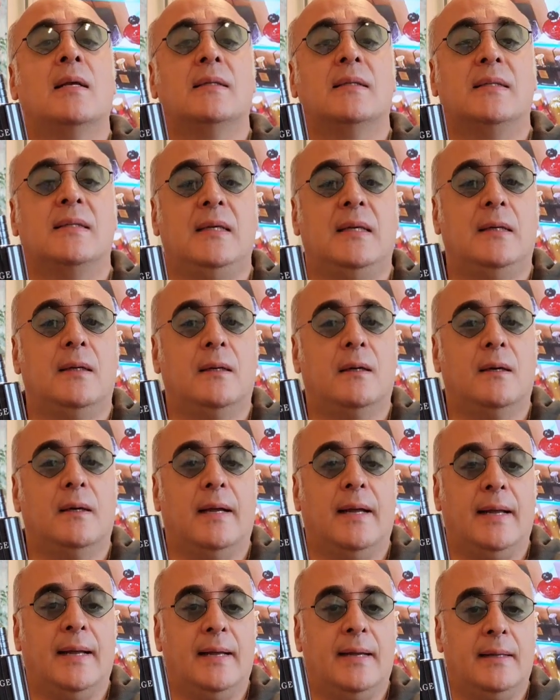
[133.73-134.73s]

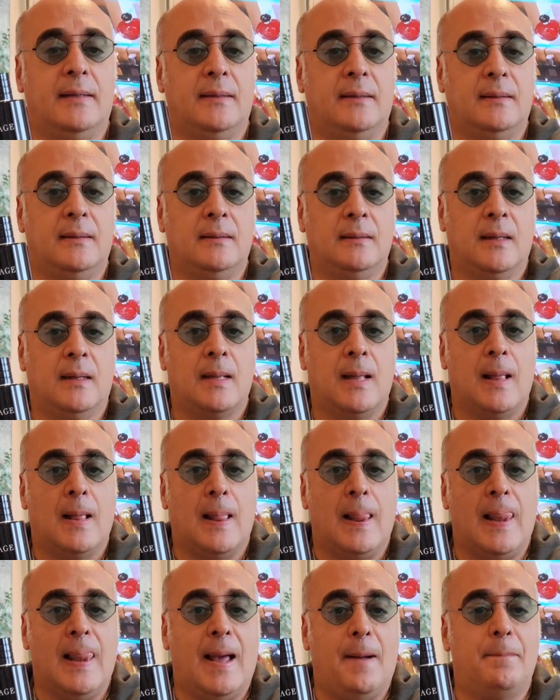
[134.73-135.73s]
cedar, and
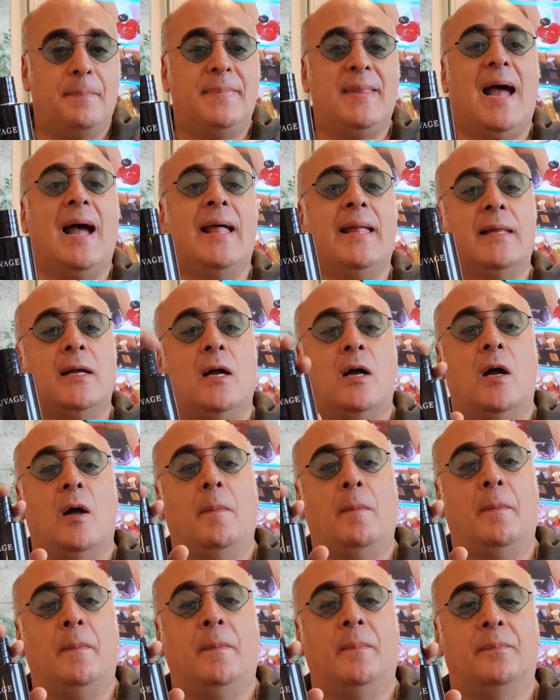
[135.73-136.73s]

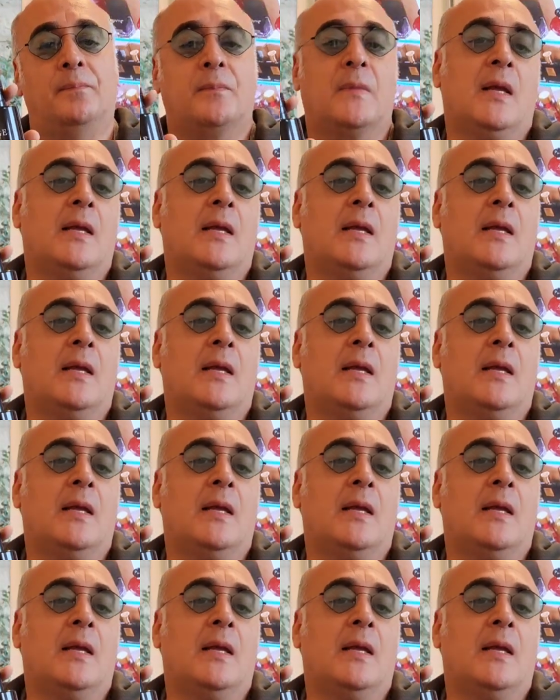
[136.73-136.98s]
labdanum.